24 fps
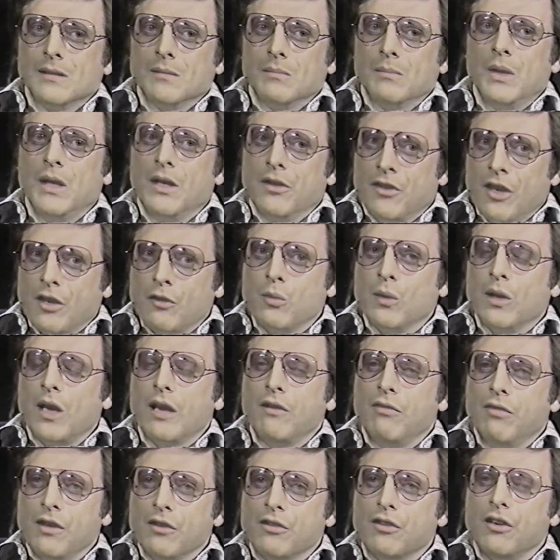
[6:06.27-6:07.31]
Because that's what
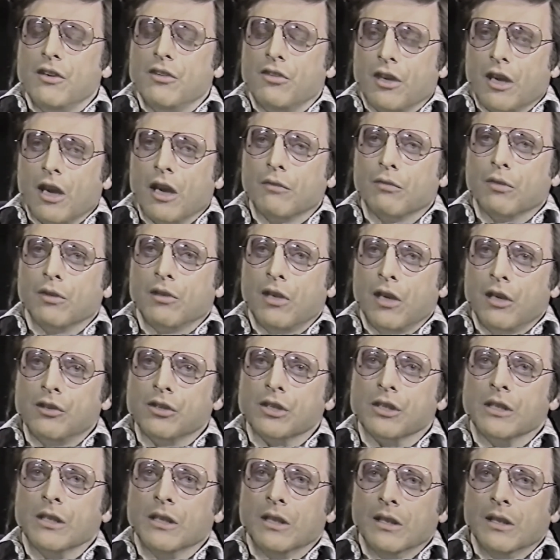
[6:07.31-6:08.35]
life is. It is a
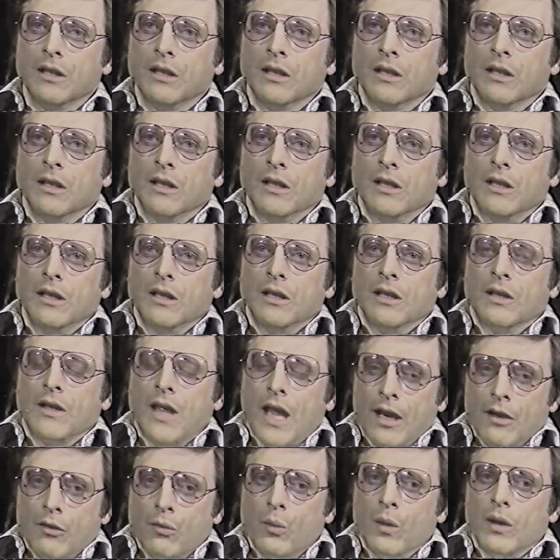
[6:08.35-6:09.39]
confrontation.
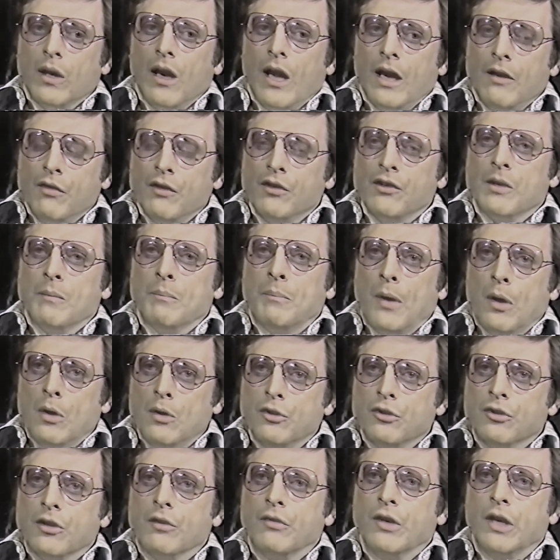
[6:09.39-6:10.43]
That is what life is
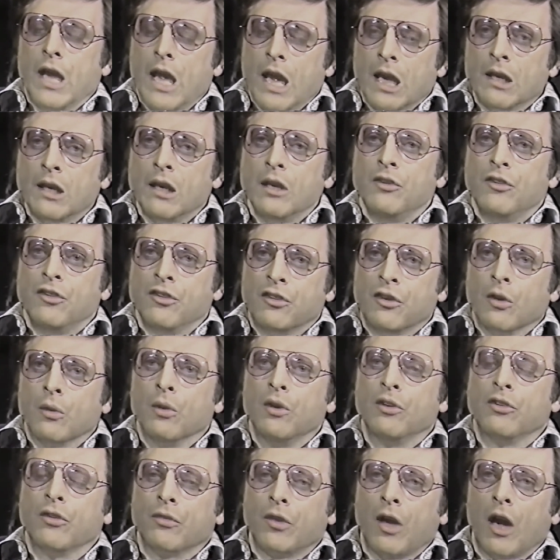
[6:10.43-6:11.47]
composed of, an endless
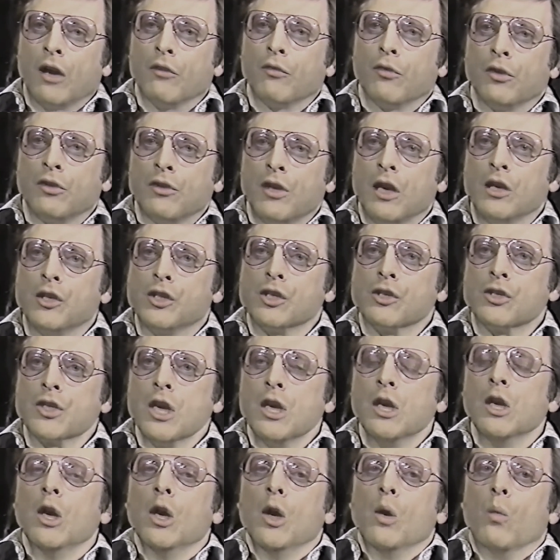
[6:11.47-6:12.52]
series of confrontations
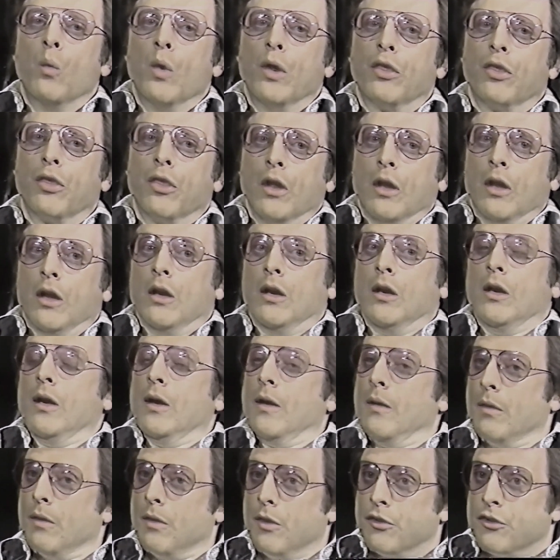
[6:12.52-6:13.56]
with
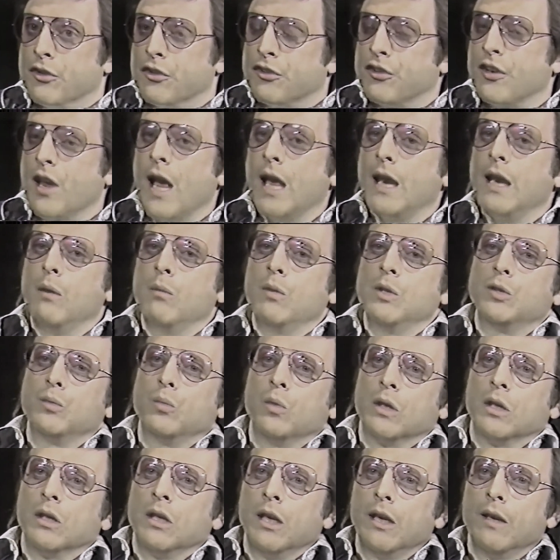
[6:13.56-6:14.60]
the society in which
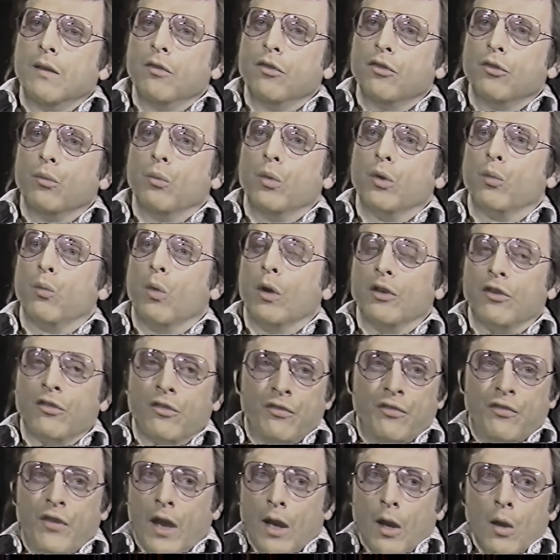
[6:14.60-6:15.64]
one lives, with one's
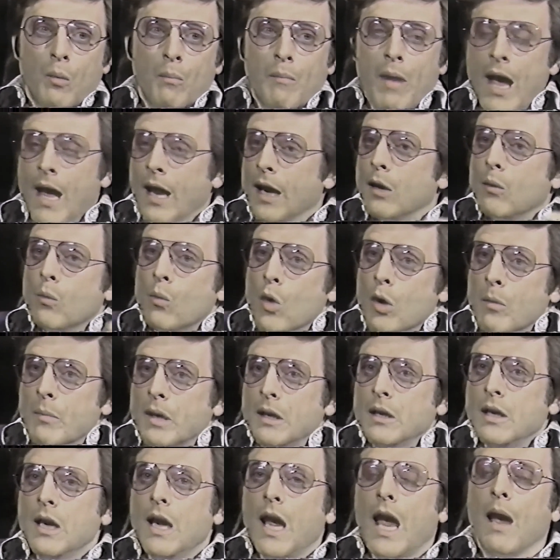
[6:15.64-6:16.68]
fellow man and
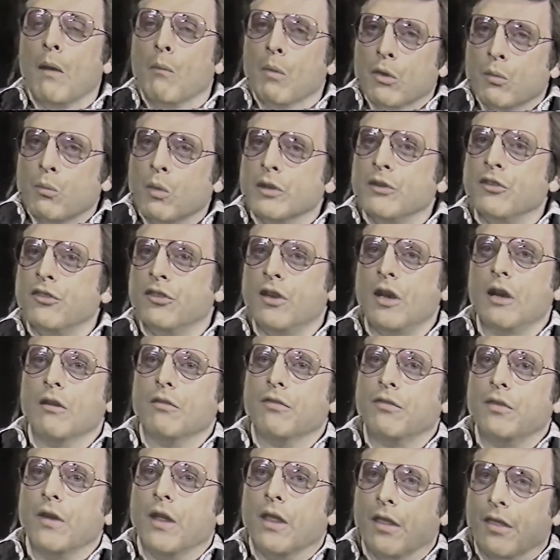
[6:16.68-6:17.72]
woman, and with
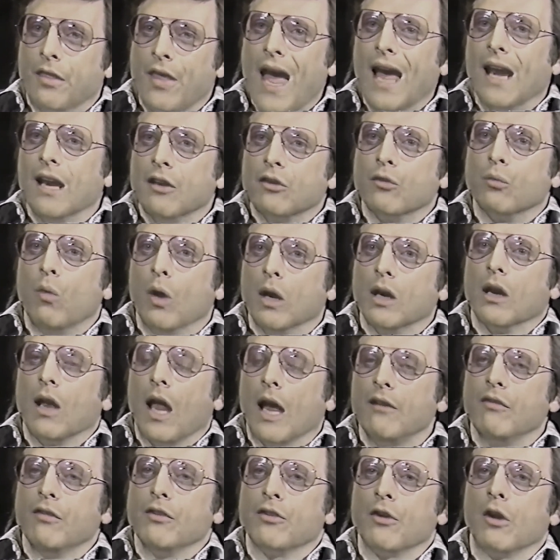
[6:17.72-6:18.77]
oneself. That is what
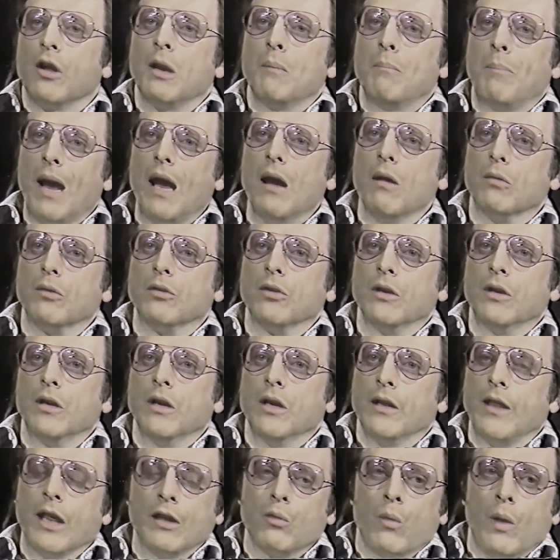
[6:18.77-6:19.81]
life is all about.
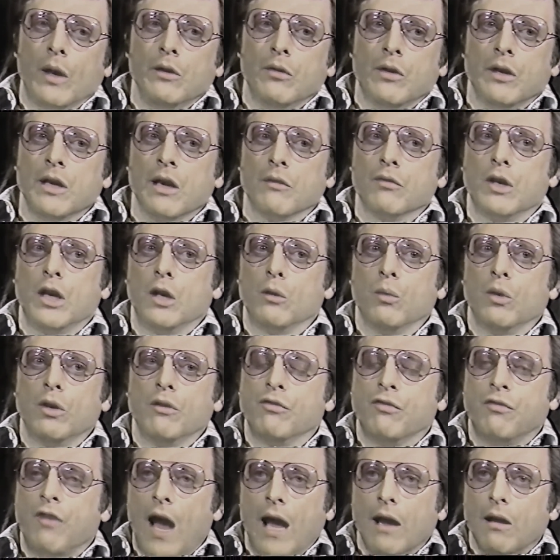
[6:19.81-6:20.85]
That's why you can never get rid of
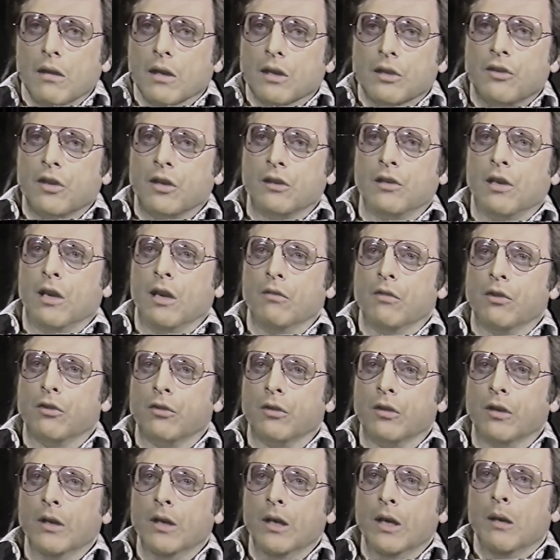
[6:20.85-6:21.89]
violence on
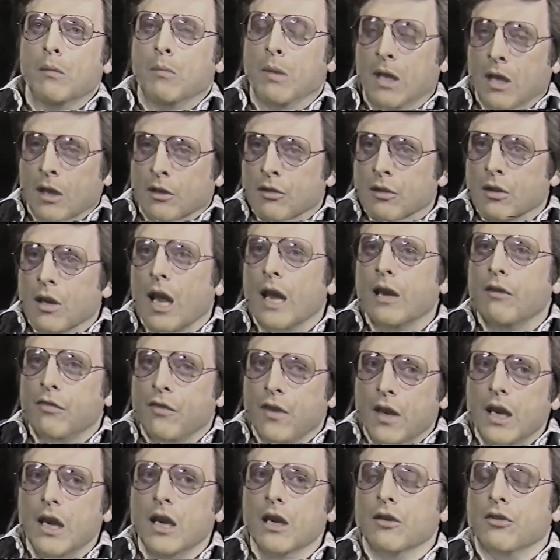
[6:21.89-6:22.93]
television, because life
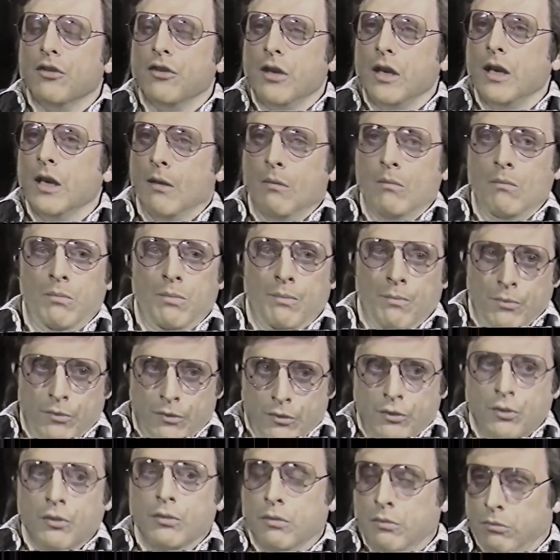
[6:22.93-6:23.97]
is,
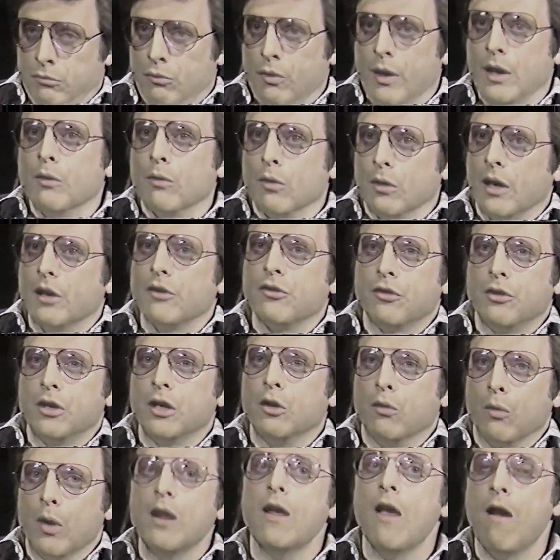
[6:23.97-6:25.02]
to a greater or lesser
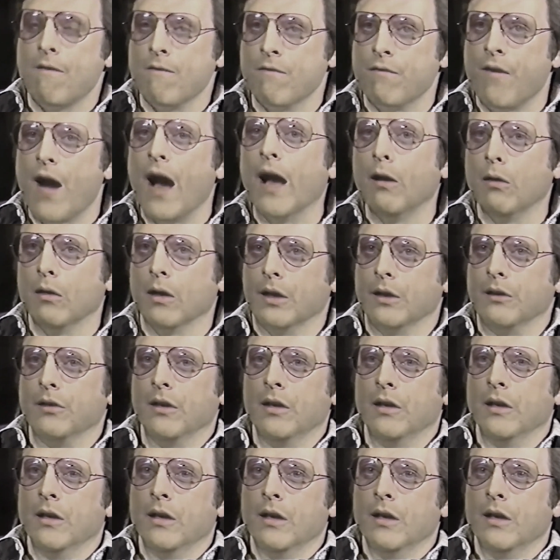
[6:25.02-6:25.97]
degree, violent.